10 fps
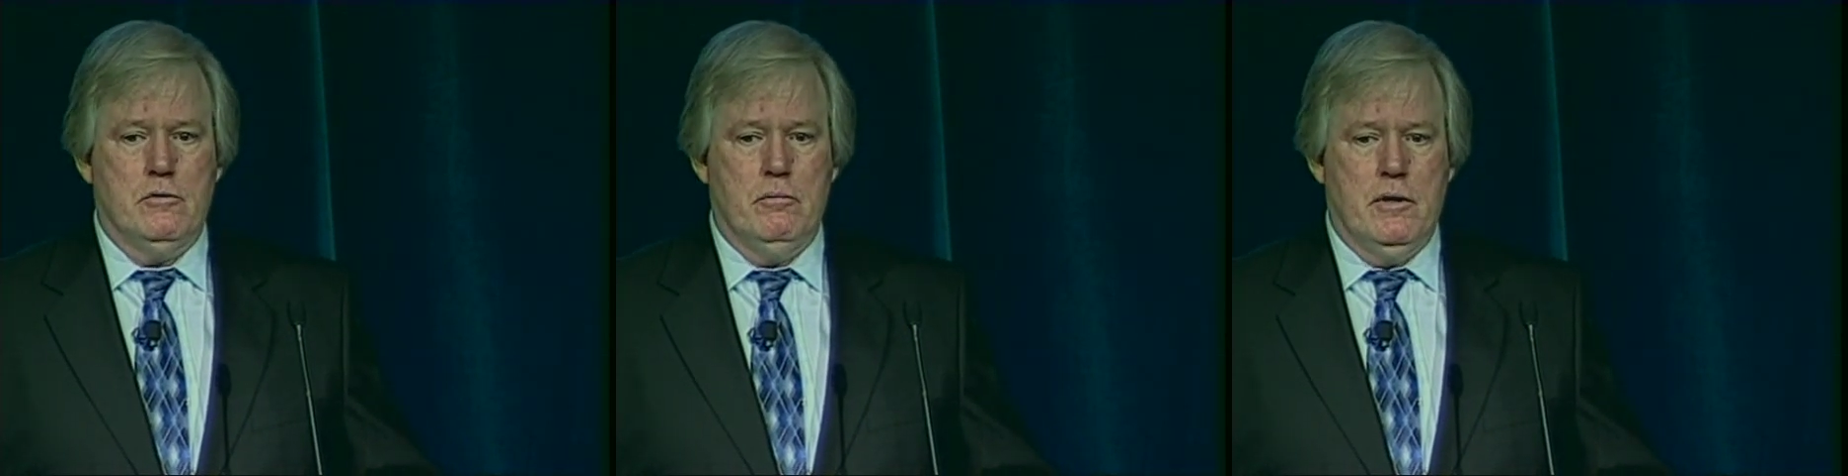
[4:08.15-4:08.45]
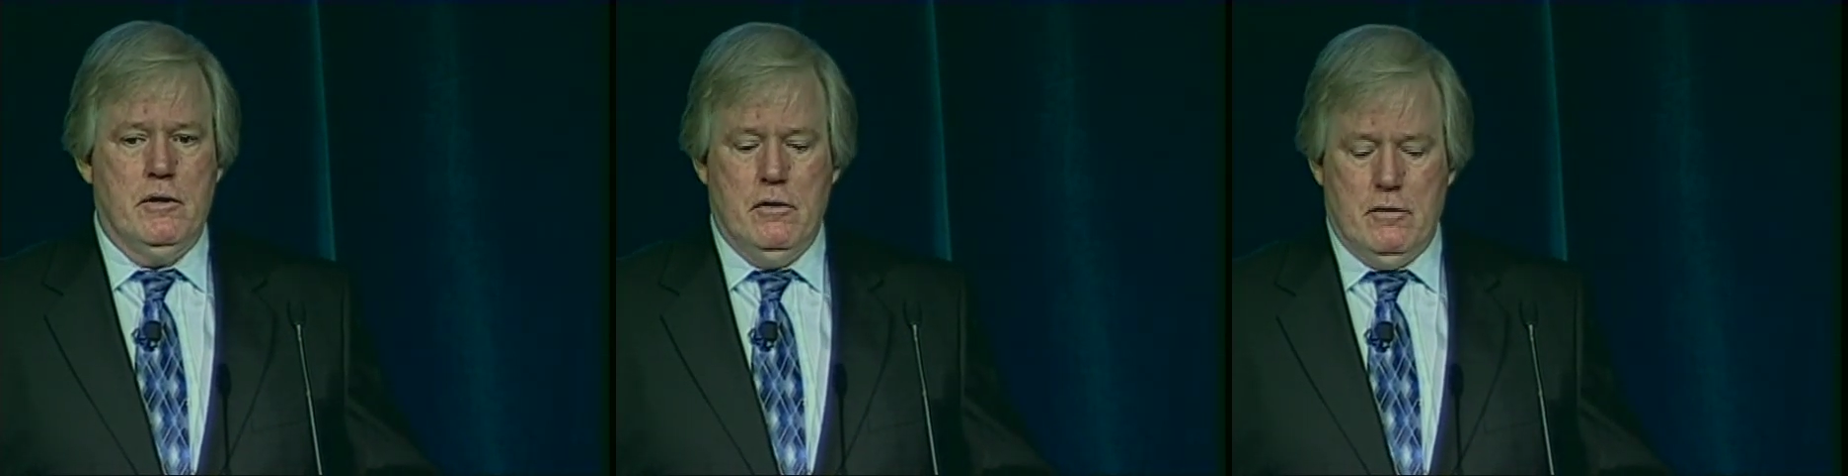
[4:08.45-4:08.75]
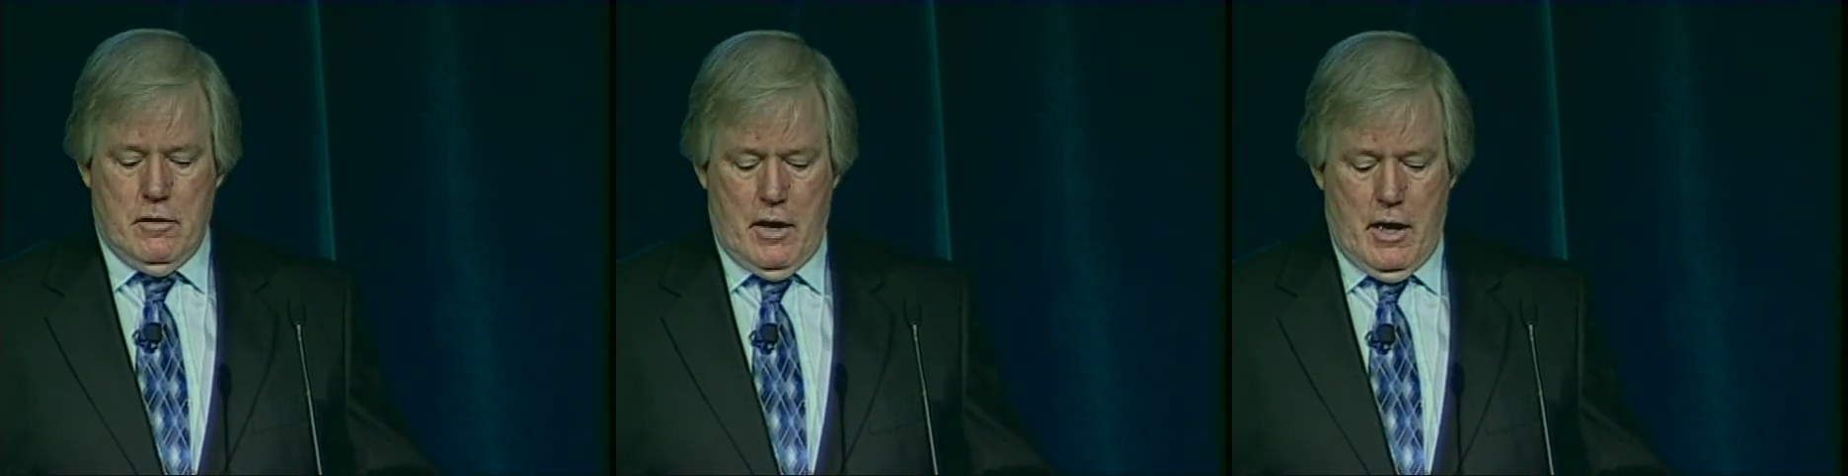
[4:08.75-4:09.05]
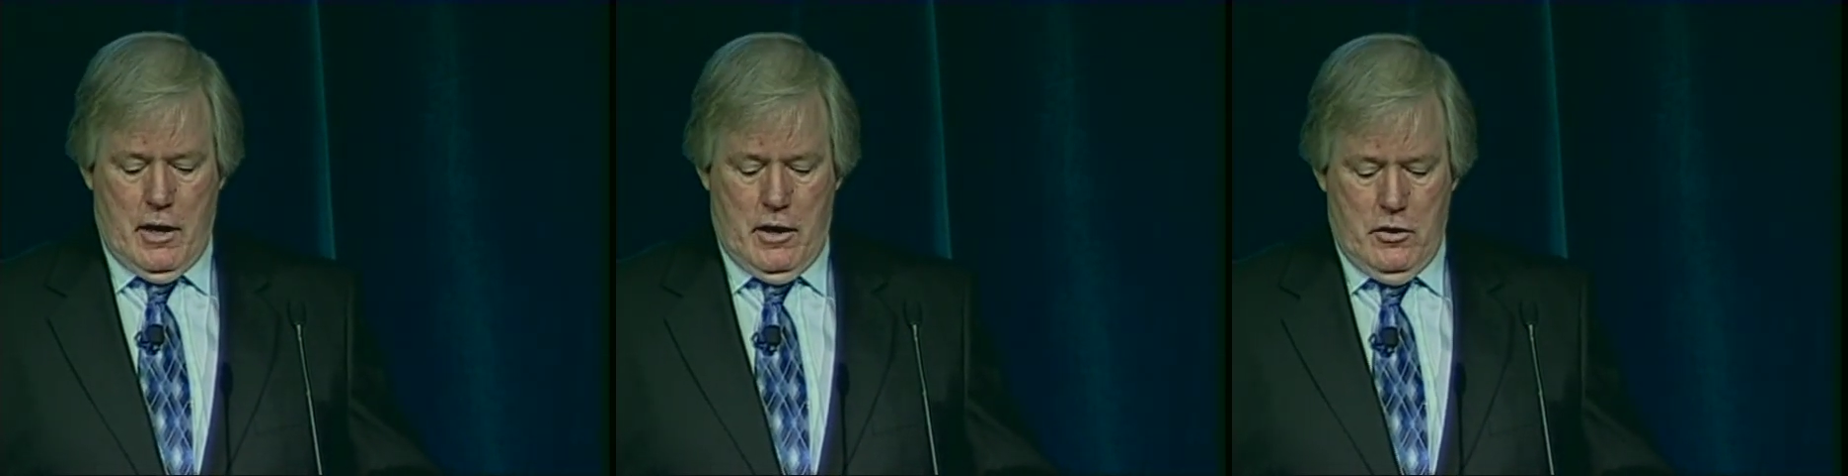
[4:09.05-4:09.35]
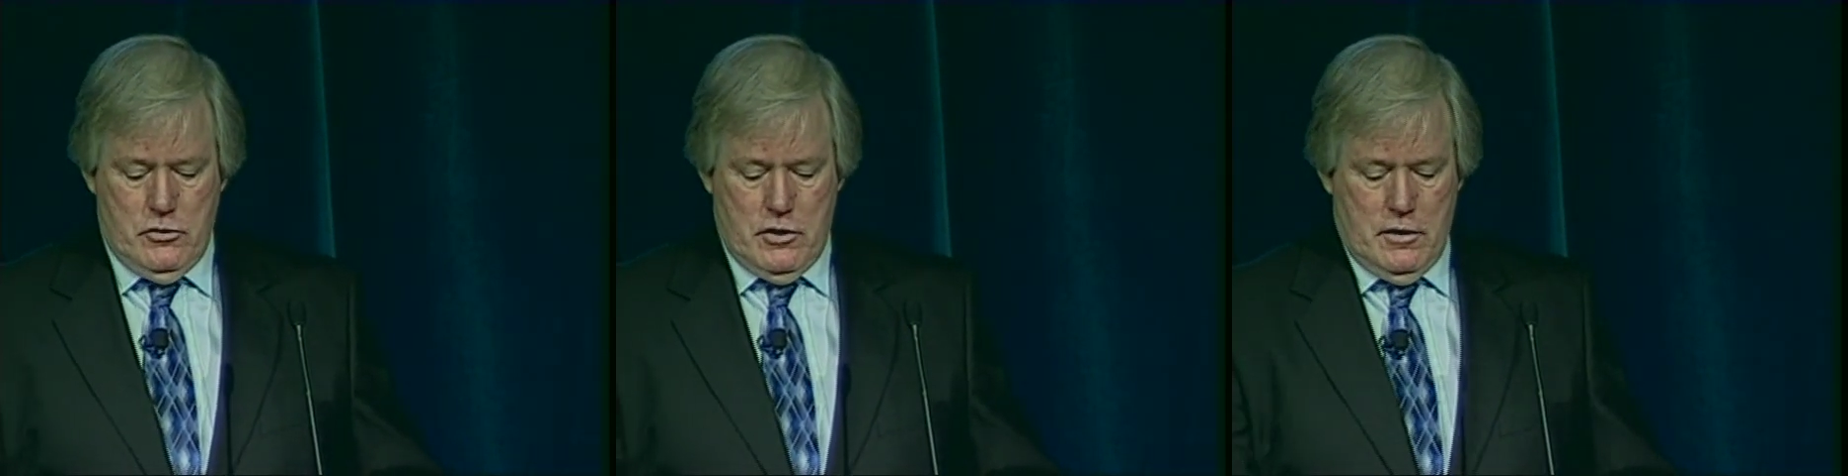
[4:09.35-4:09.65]
We've been
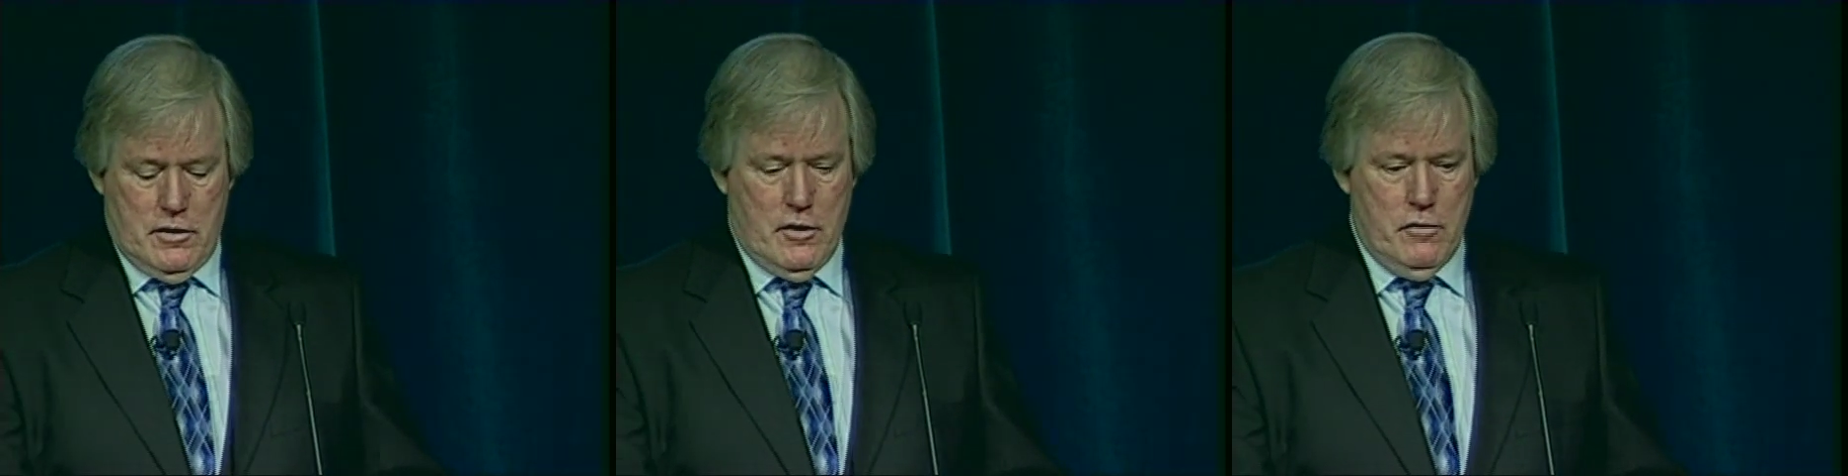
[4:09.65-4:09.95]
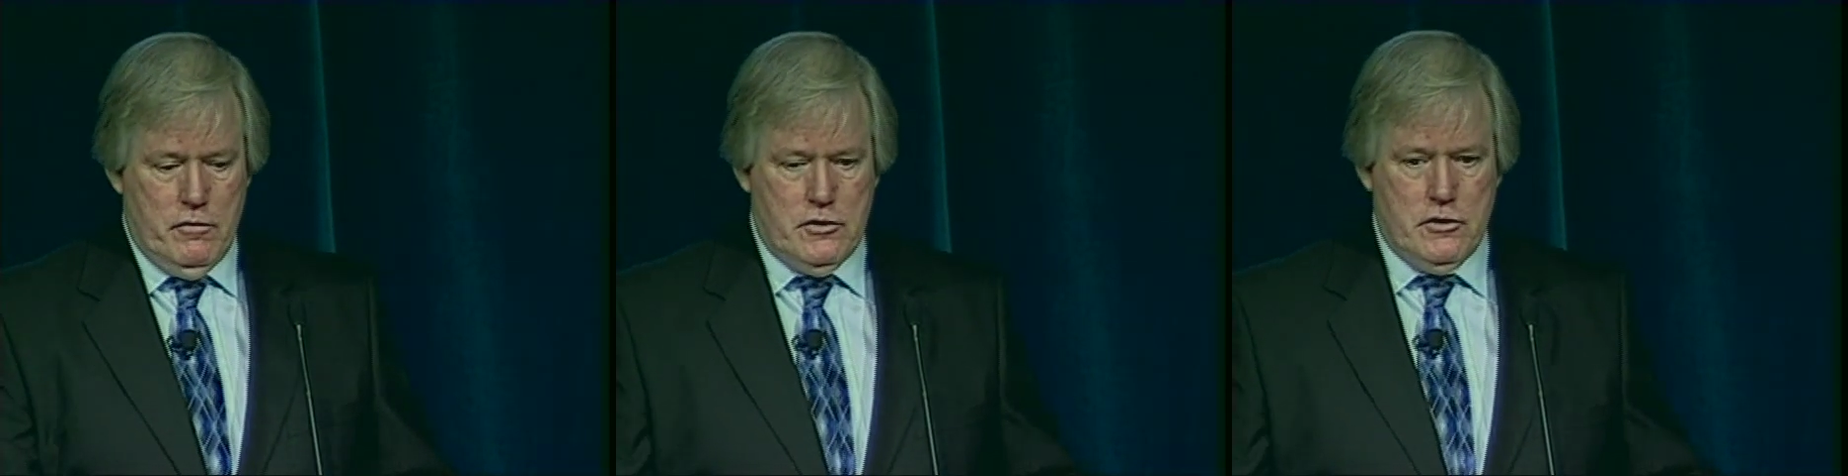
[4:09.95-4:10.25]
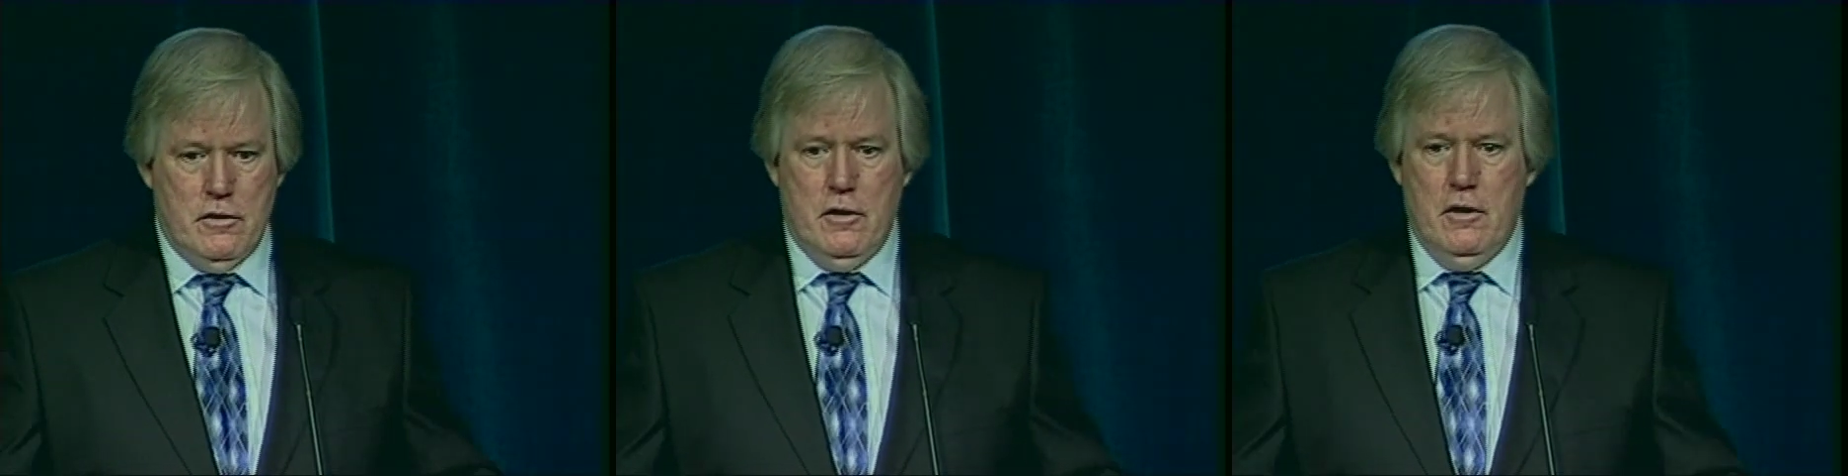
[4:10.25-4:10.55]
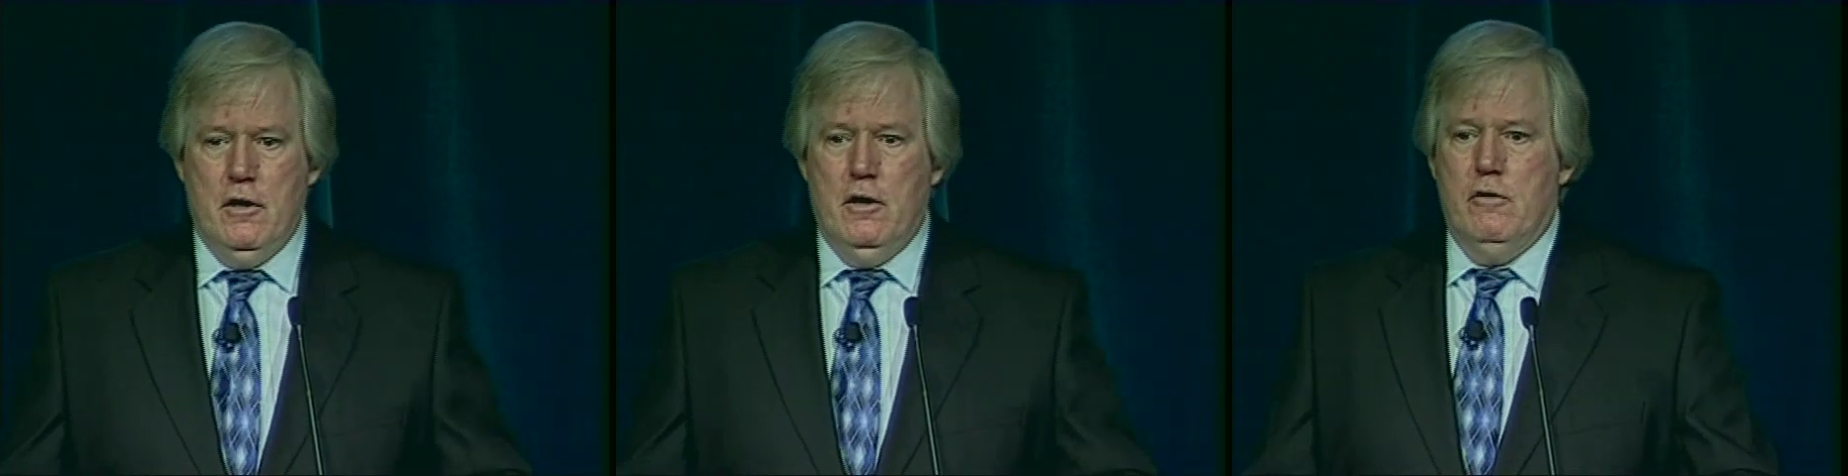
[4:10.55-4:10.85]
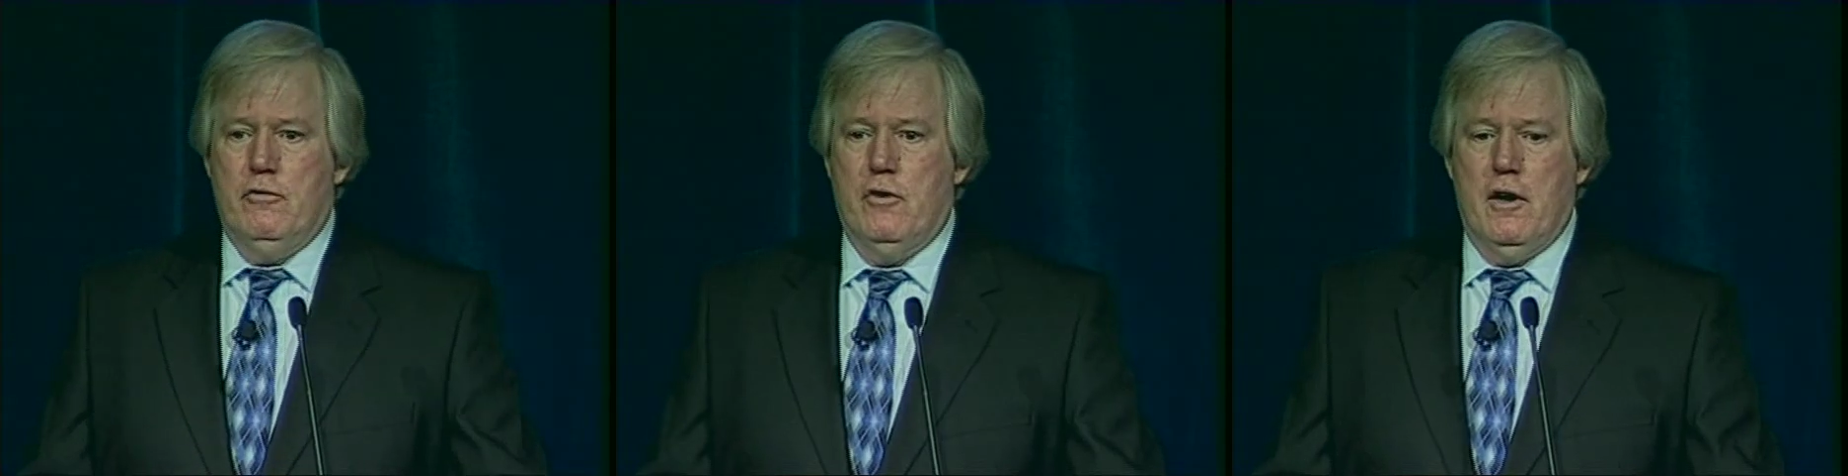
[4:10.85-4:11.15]
using tunnel vision
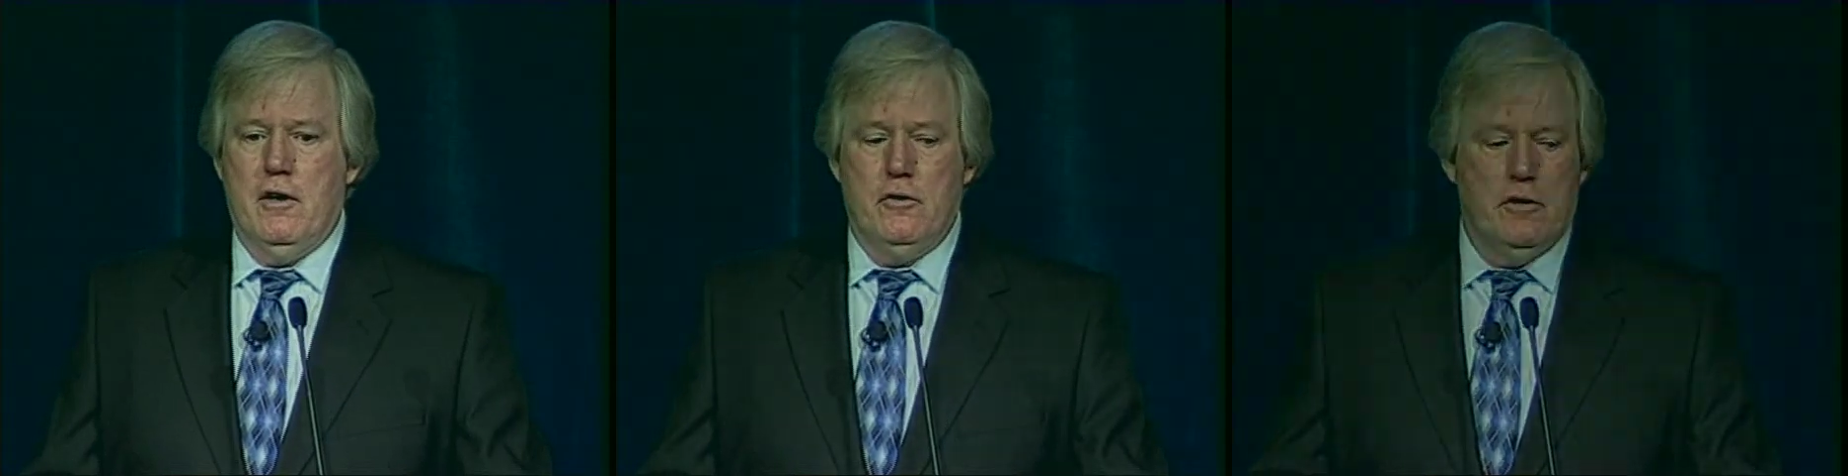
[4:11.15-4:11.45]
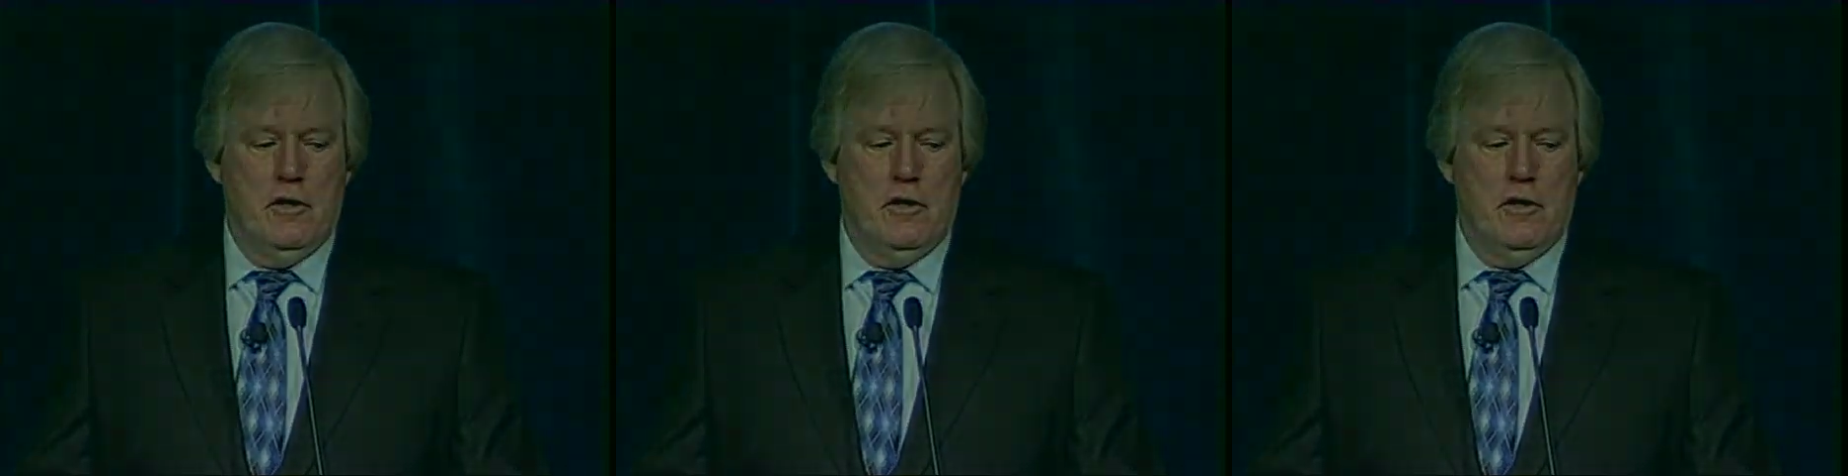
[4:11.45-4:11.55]
for a hundred